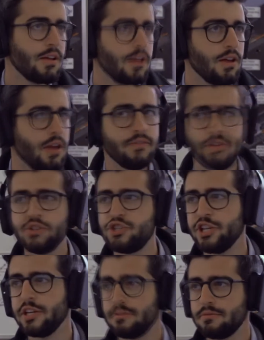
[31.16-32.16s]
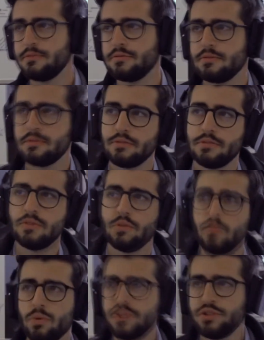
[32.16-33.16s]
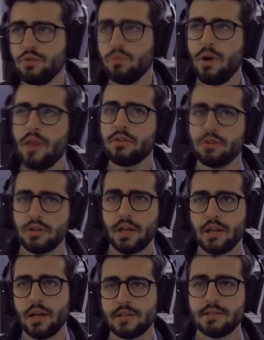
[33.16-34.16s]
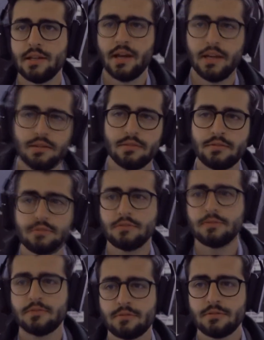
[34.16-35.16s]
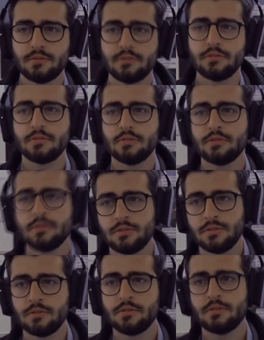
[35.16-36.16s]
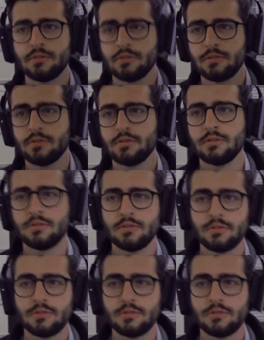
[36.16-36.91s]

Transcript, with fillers: Hey Vinci, what's the weather looking like tonight? Clear skies and 85 in